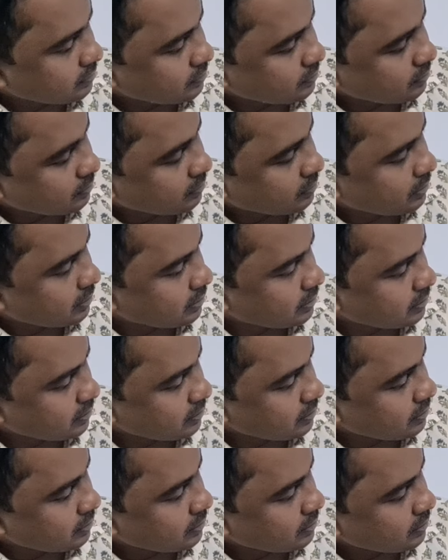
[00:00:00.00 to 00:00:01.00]
Okay,
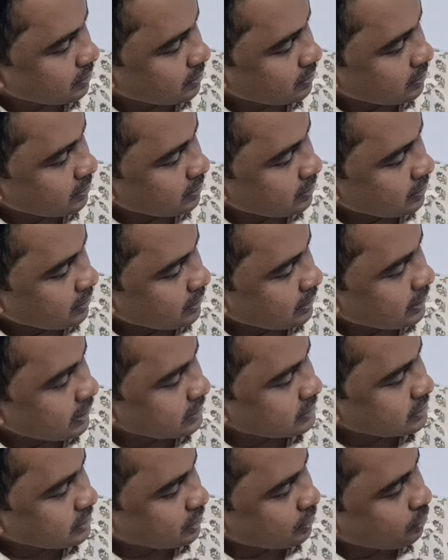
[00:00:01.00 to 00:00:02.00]
it
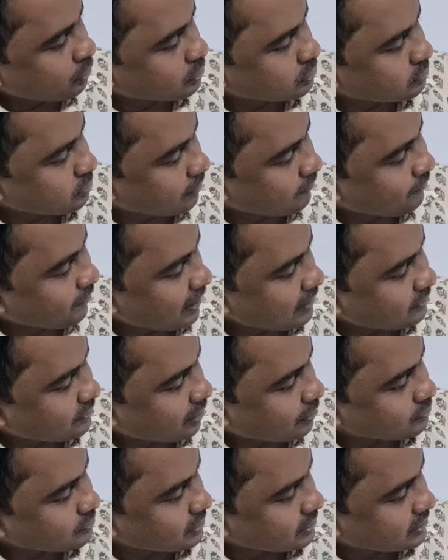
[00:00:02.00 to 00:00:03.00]
has reduced from
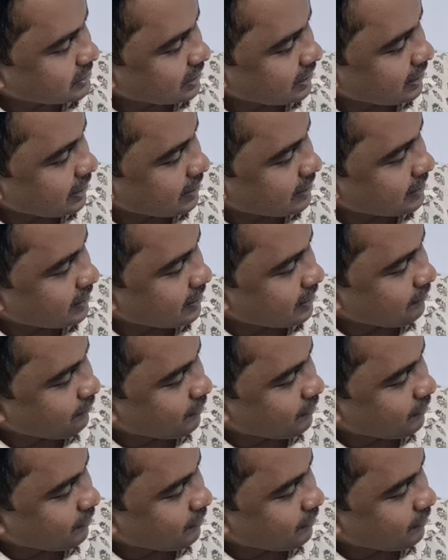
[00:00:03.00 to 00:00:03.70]
5300,